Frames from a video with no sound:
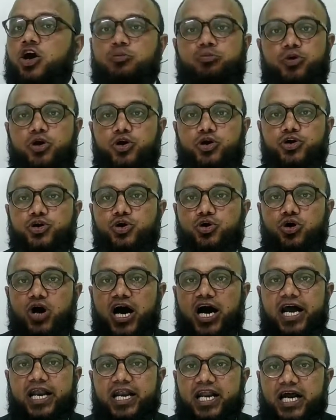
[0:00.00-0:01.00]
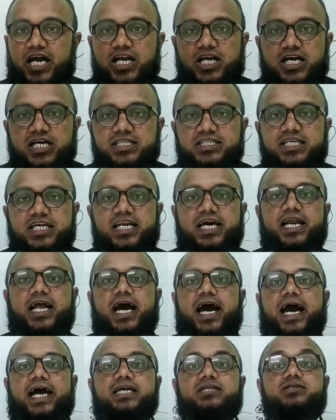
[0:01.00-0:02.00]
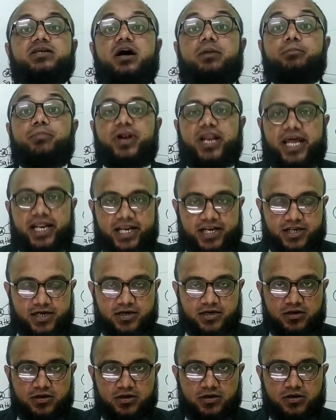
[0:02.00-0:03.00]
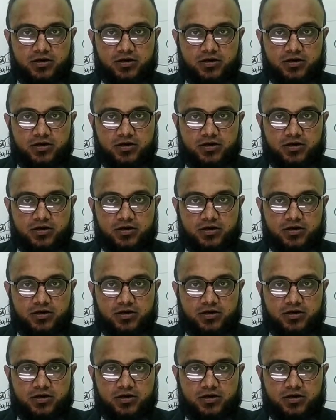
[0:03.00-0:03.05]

Pluto are not considered as a planet.